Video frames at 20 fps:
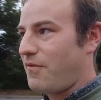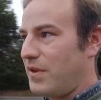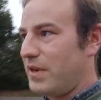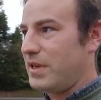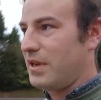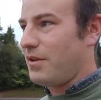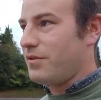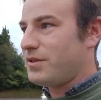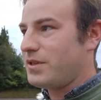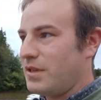
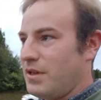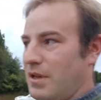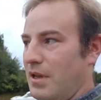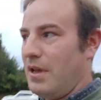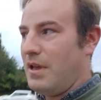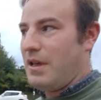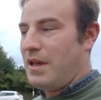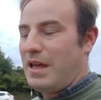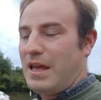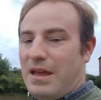videos
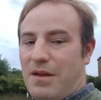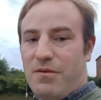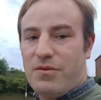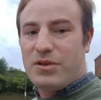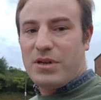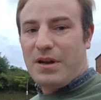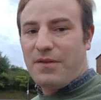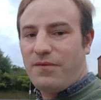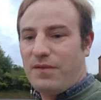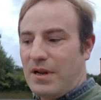here at
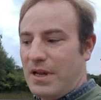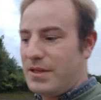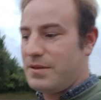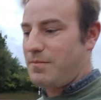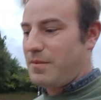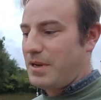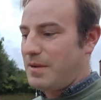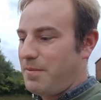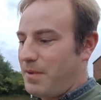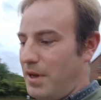Chalfont
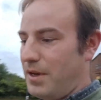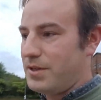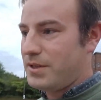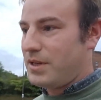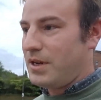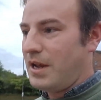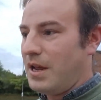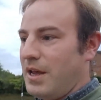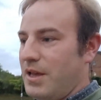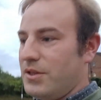Latimer in the past
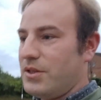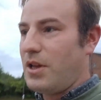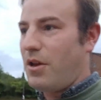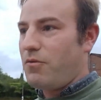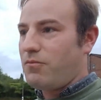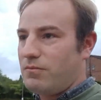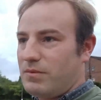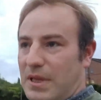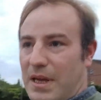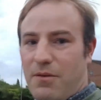so
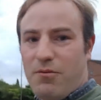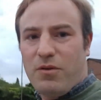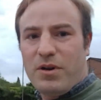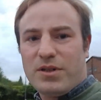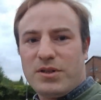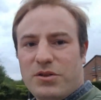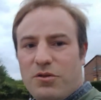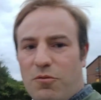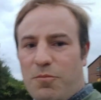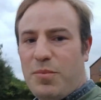they were
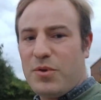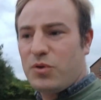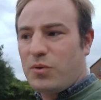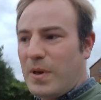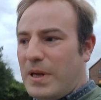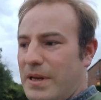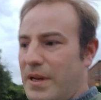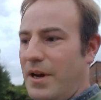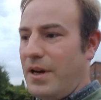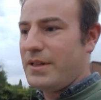installed
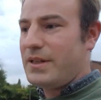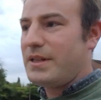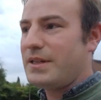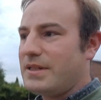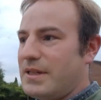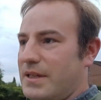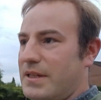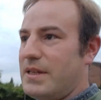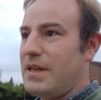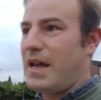between
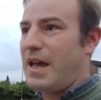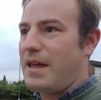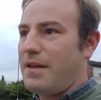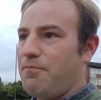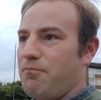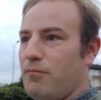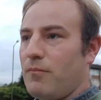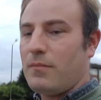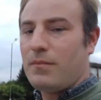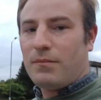1968
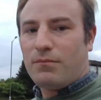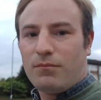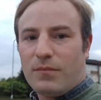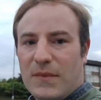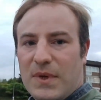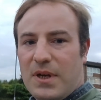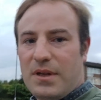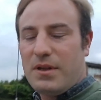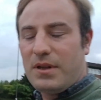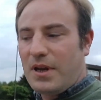
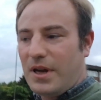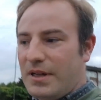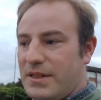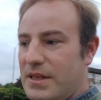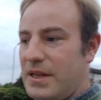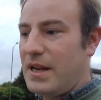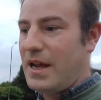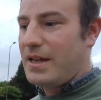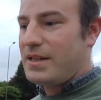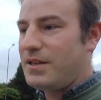and
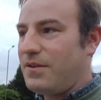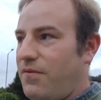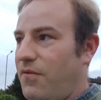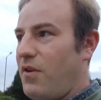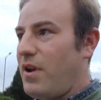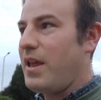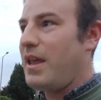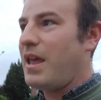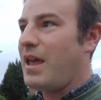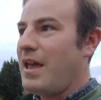
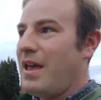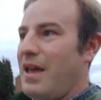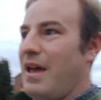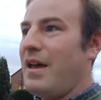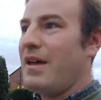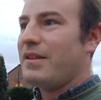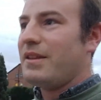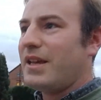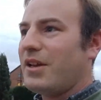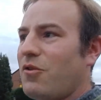1983
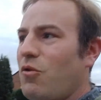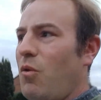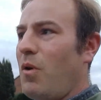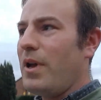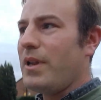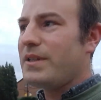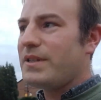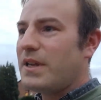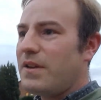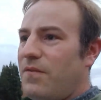they're
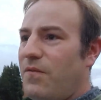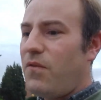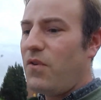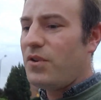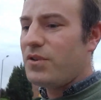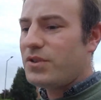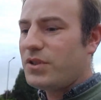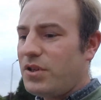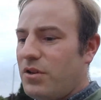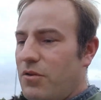quite
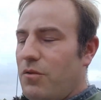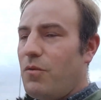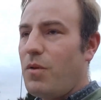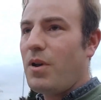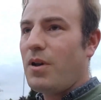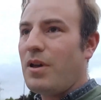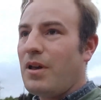different to